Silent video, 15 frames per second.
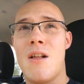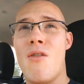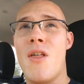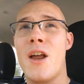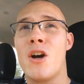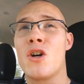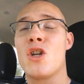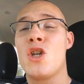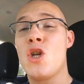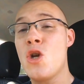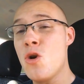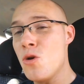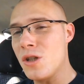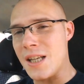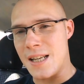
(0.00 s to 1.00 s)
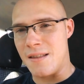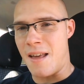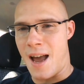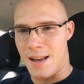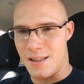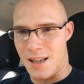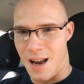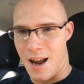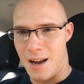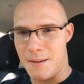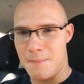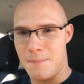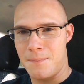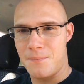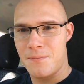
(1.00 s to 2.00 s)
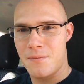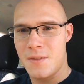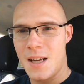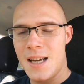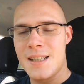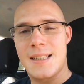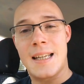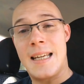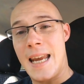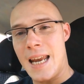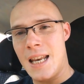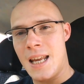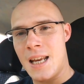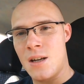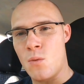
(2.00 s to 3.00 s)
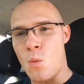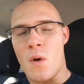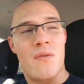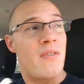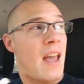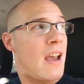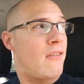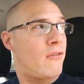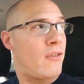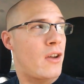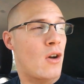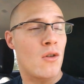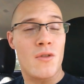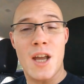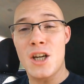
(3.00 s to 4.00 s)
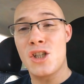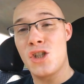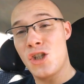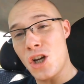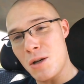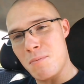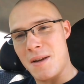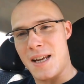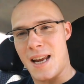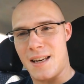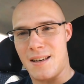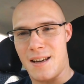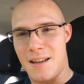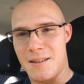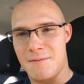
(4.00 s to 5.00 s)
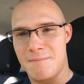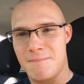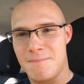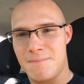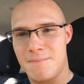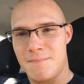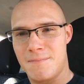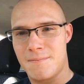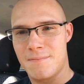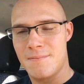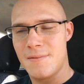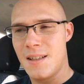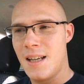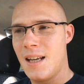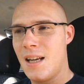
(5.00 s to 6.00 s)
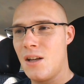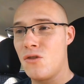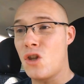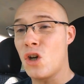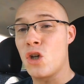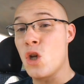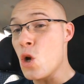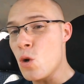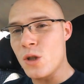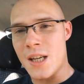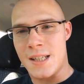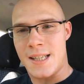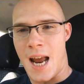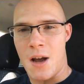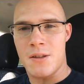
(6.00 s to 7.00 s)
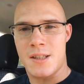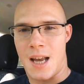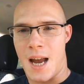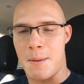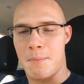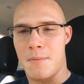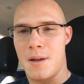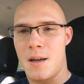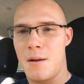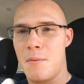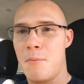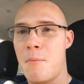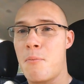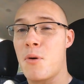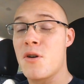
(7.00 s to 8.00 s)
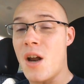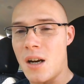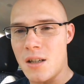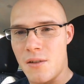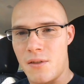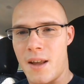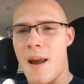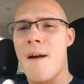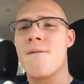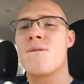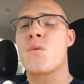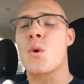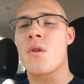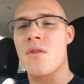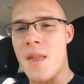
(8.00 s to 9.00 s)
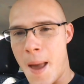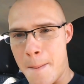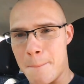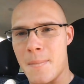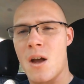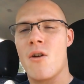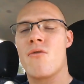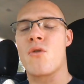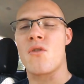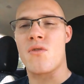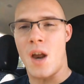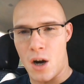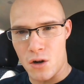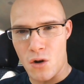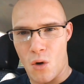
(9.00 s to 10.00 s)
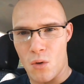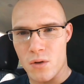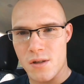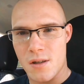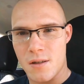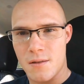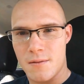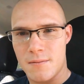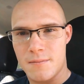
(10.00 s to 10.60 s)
They're using that time to get in what they feel they should be getting in. They're using downtime productively for them, for their goals.